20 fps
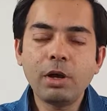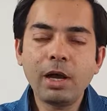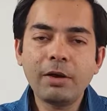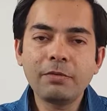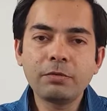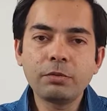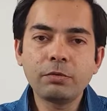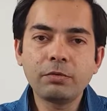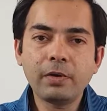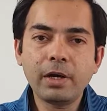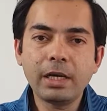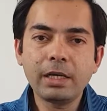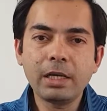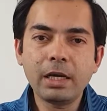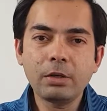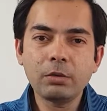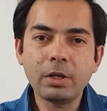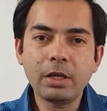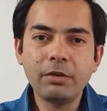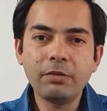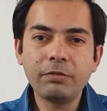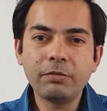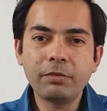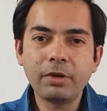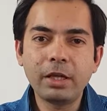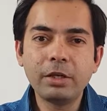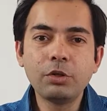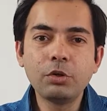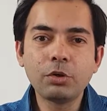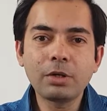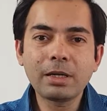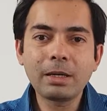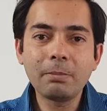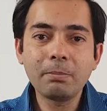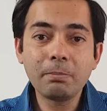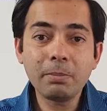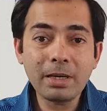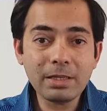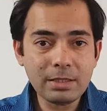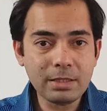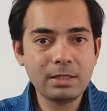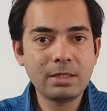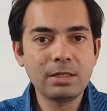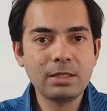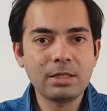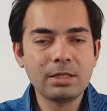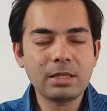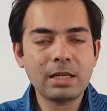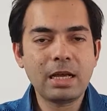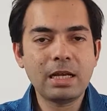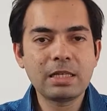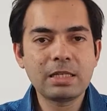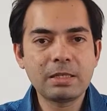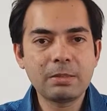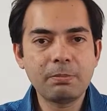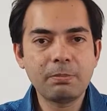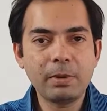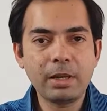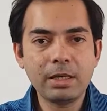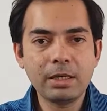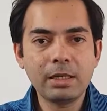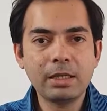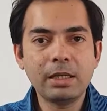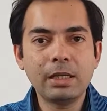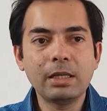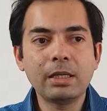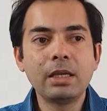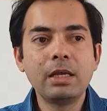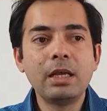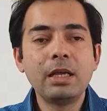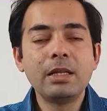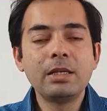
have to find out if your competitors are spending